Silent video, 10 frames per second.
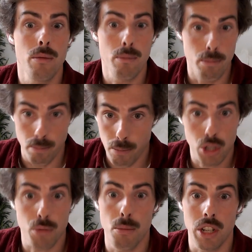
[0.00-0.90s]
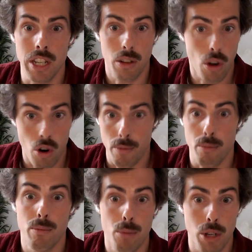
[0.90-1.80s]
much money or
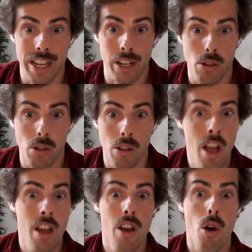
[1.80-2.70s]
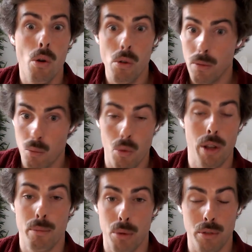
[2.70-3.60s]
money at all
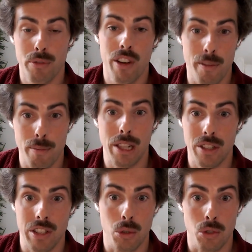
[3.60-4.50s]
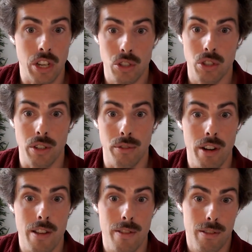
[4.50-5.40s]
1.5 million association in
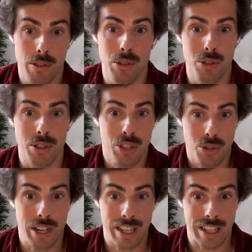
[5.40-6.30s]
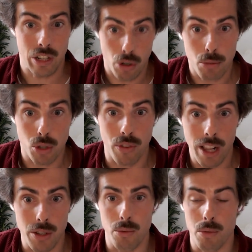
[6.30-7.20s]
France, is creating enormous
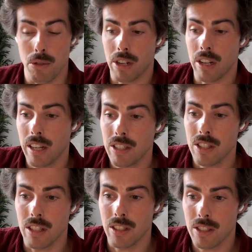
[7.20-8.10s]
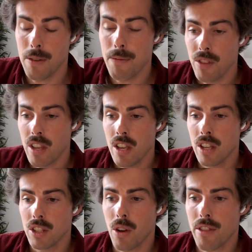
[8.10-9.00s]
value. We recognize this.
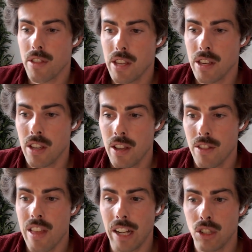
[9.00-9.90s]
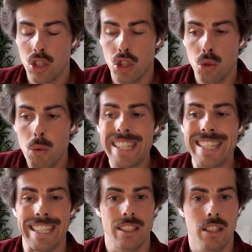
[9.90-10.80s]
So I think that
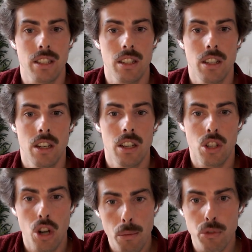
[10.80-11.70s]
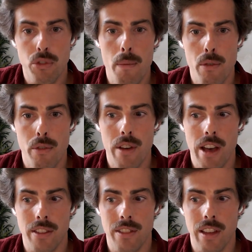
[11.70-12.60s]
sweetness comes from the
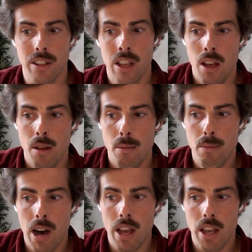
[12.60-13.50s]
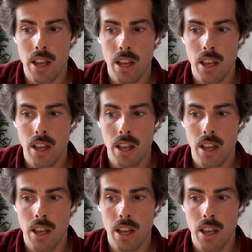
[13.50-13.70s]
fact that by